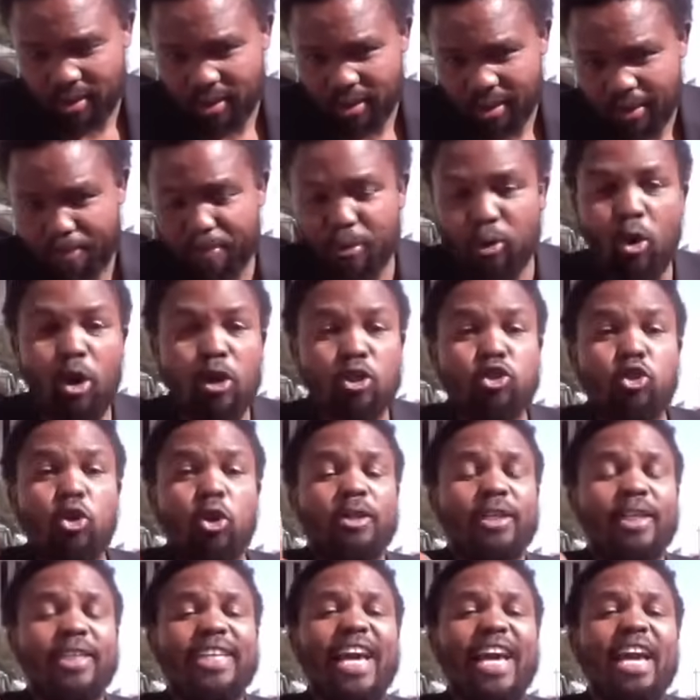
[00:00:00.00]
Because you
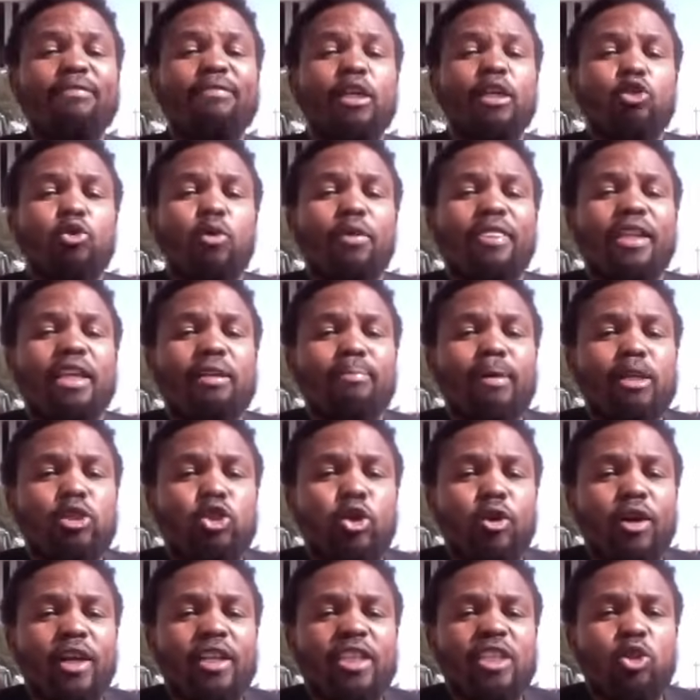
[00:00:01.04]
already have the two-thirds
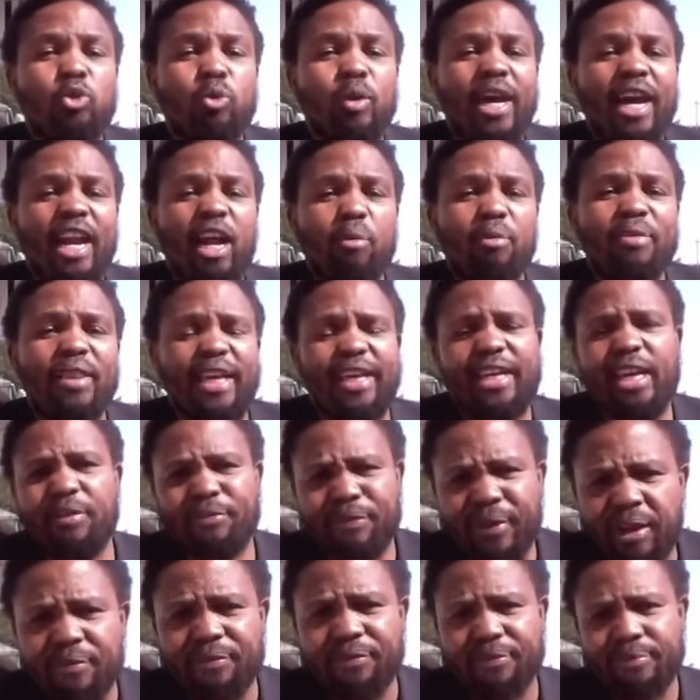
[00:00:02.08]
majority together with the
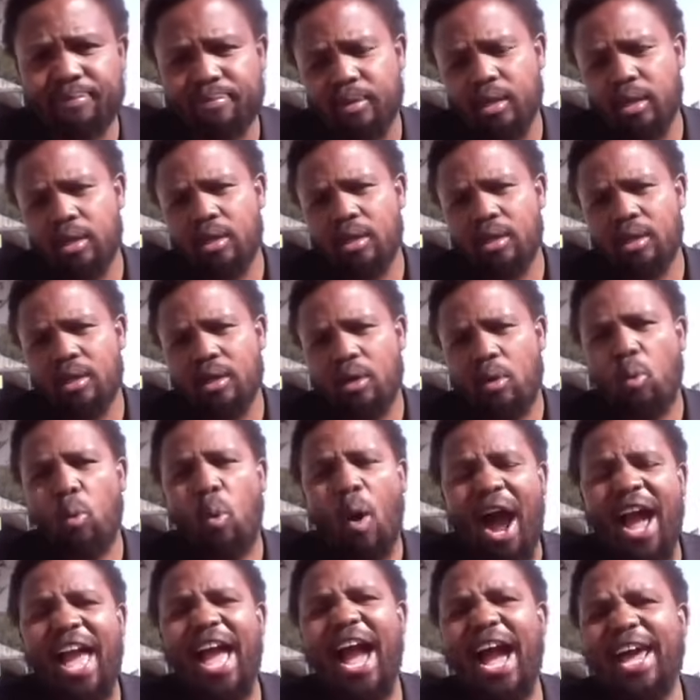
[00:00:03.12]
EFF.
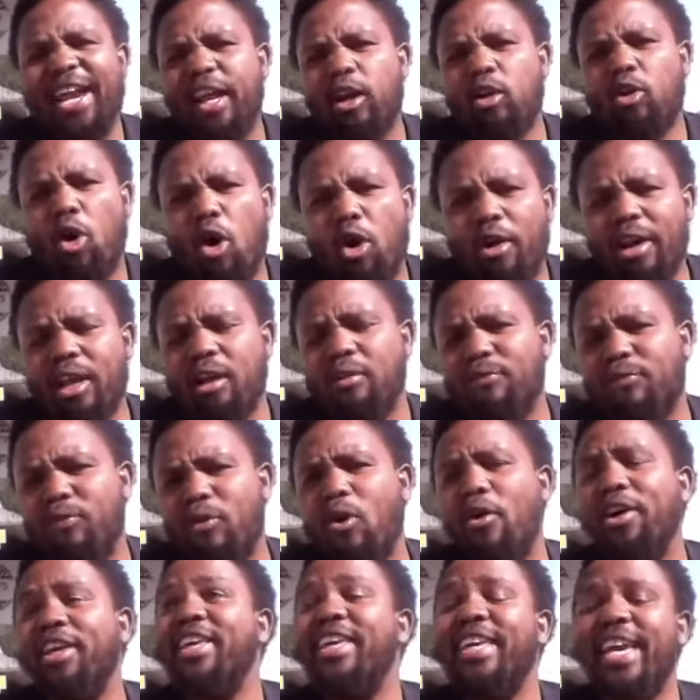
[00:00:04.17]
Why are they calling for
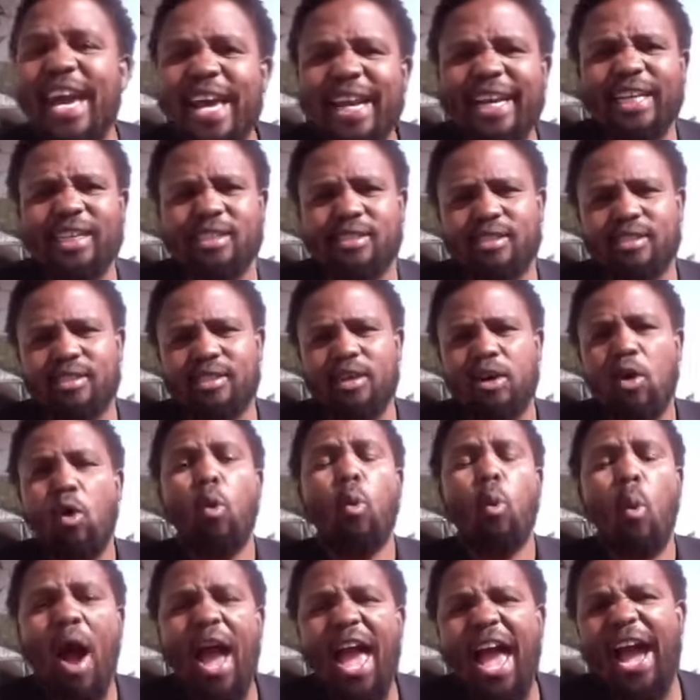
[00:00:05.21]
hearings?
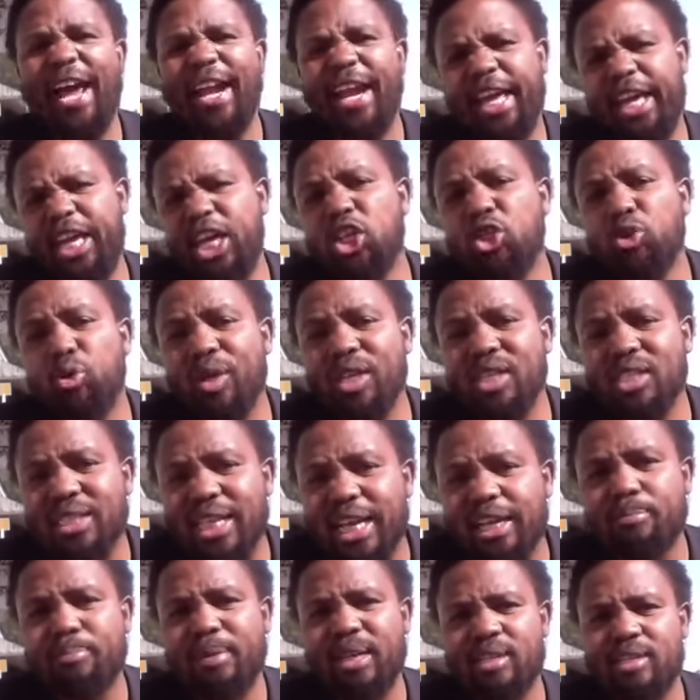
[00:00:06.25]
Why are they issuing
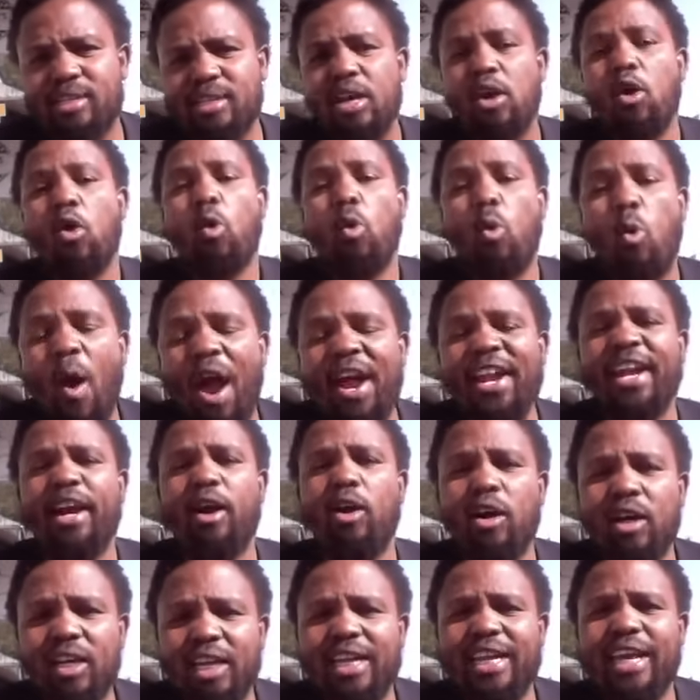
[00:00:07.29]
statements when they
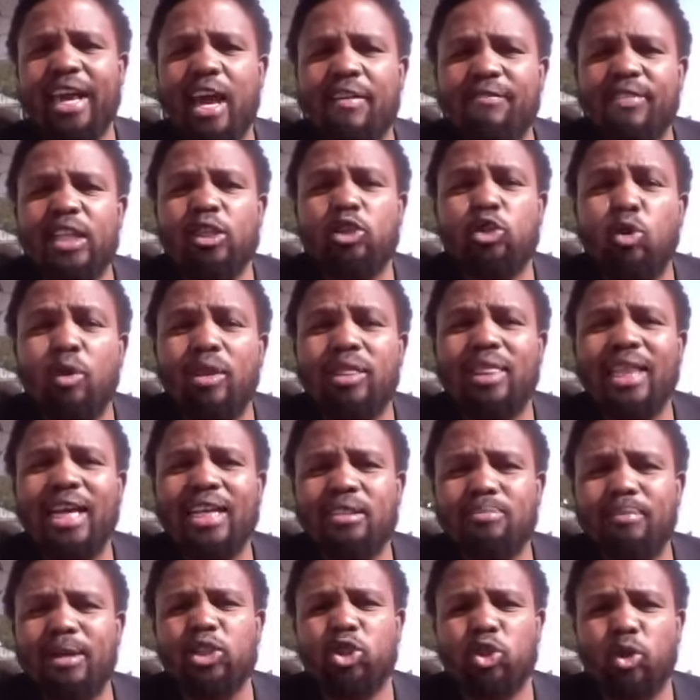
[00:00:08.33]
already have the two-thirds
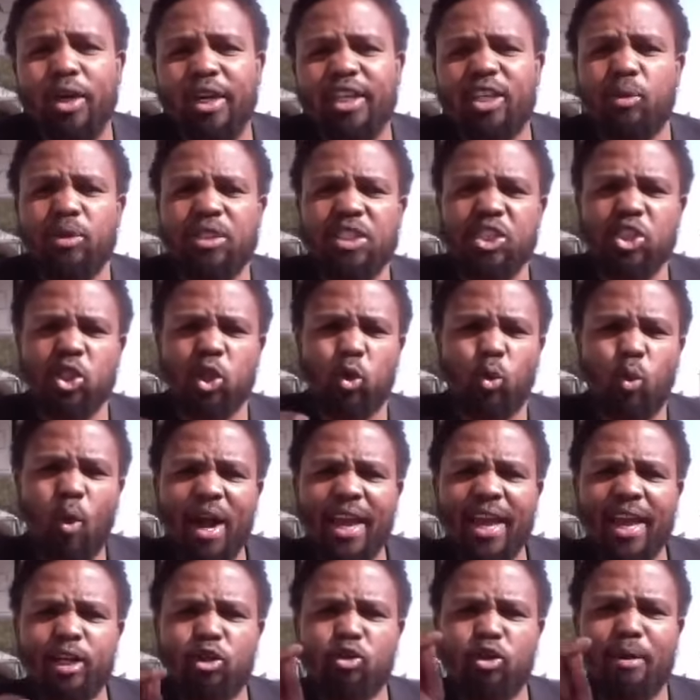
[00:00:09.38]
majority which is
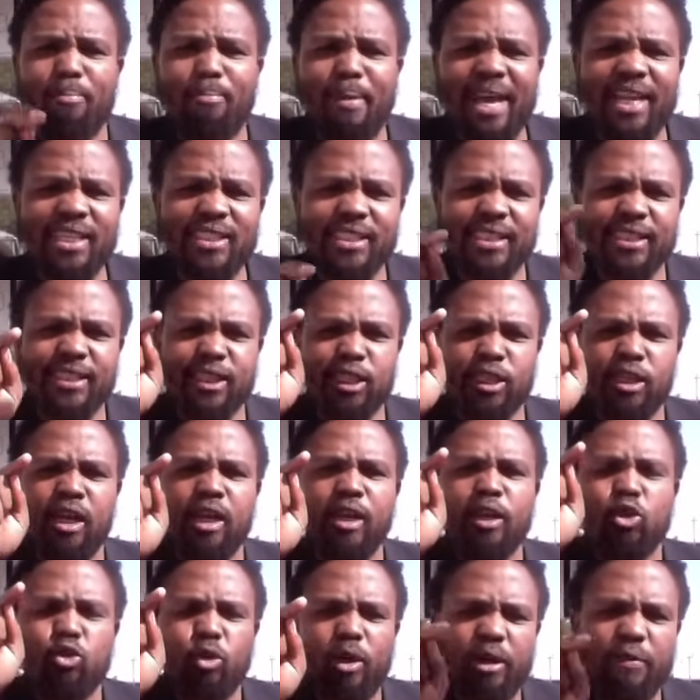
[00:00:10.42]
required to amend Section
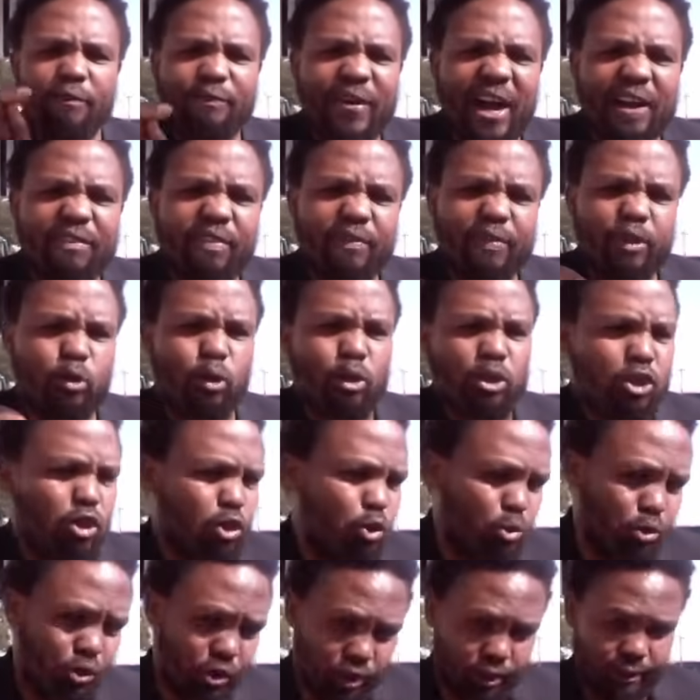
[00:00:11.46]
25 of the
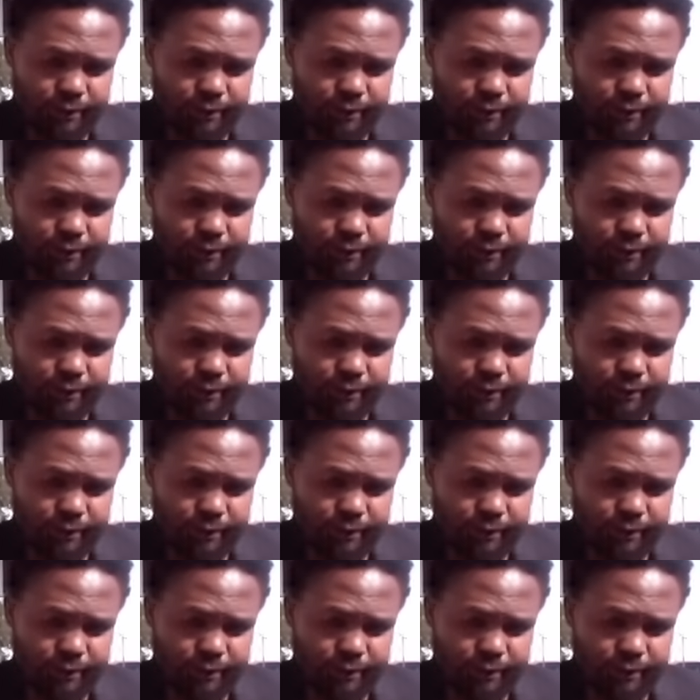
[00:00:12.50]
Constitution?